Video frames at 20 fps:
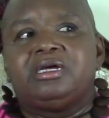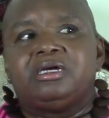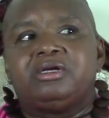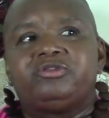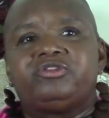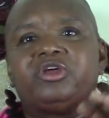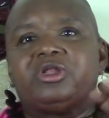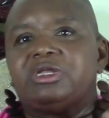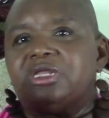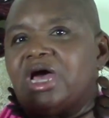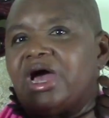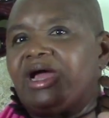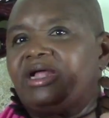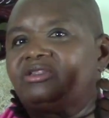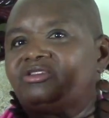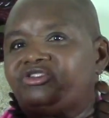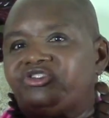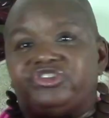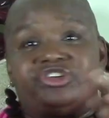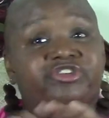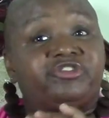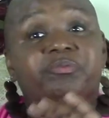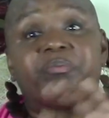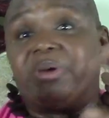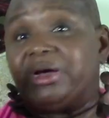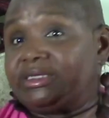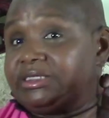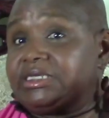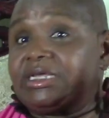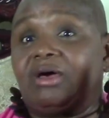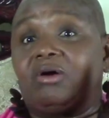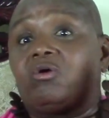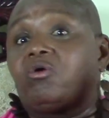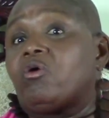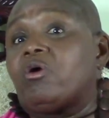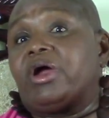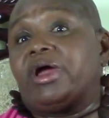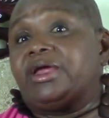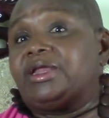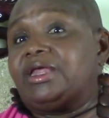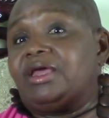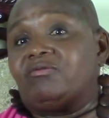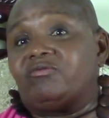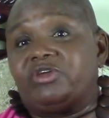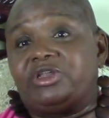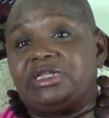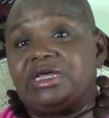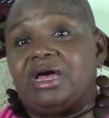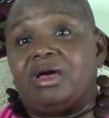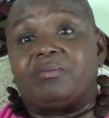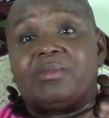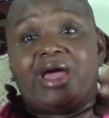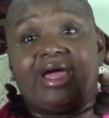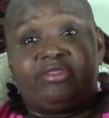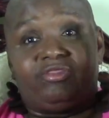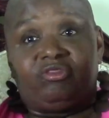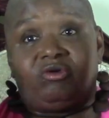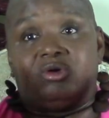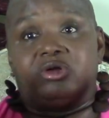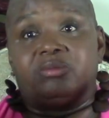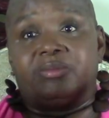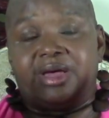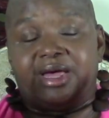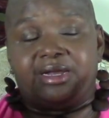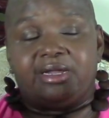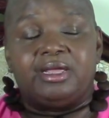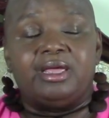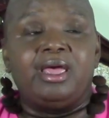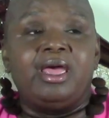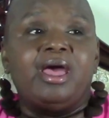to not just bust out crying every time I thought about it.